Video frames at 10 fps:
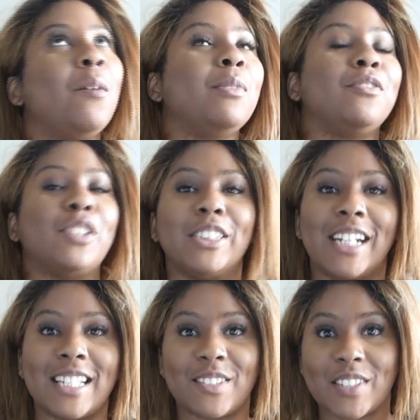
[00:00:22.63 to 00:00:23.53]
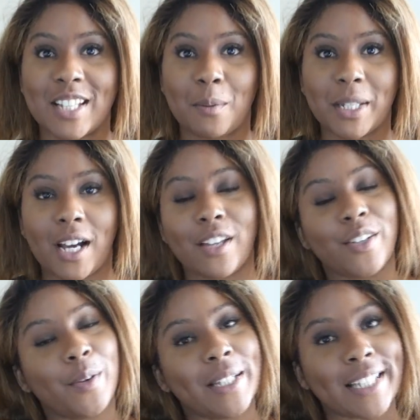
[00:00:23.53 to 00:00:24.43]
Before you guys even tell me, I
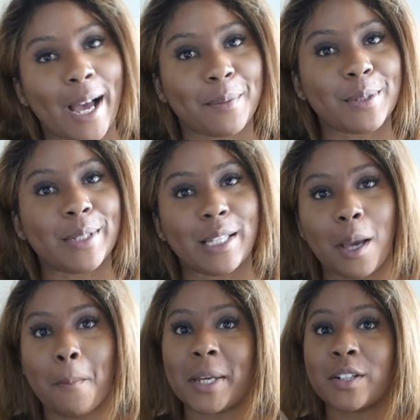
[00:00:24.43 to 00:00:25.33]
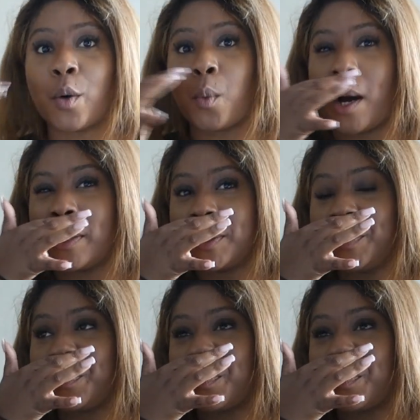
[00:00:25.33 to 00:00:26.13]
know it has absolutely been a while